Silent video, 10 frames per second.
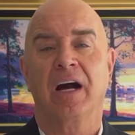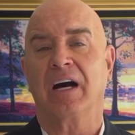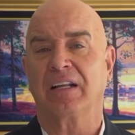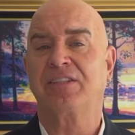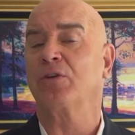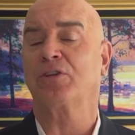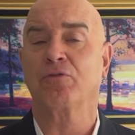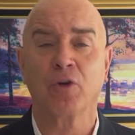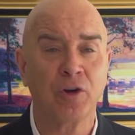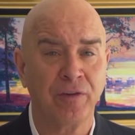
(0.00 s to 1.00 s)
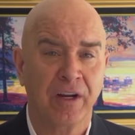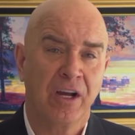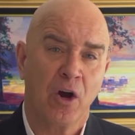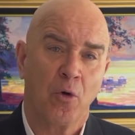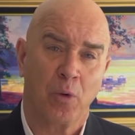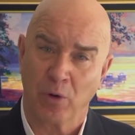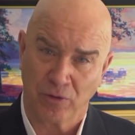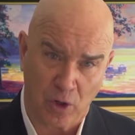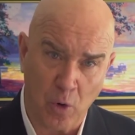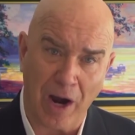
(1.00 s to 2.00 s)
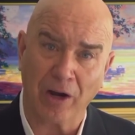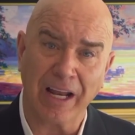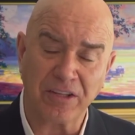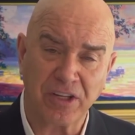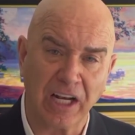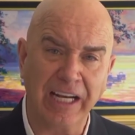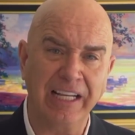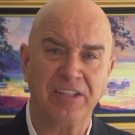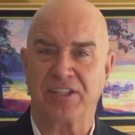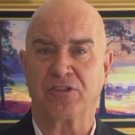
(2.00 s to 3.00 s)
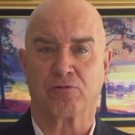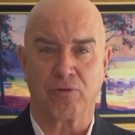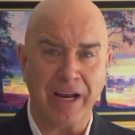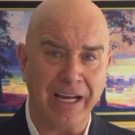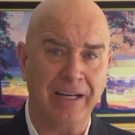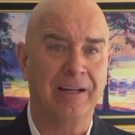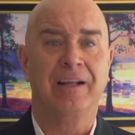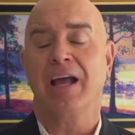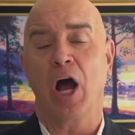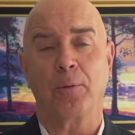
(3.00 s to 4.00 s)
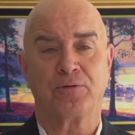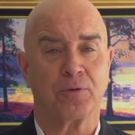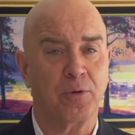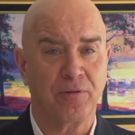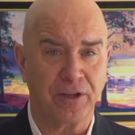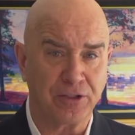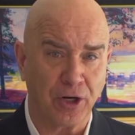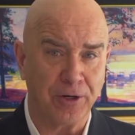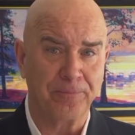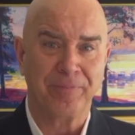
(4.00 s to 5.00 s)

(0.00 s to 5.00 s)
A tilted roof will require less cleaning since rain helps remove the dirt.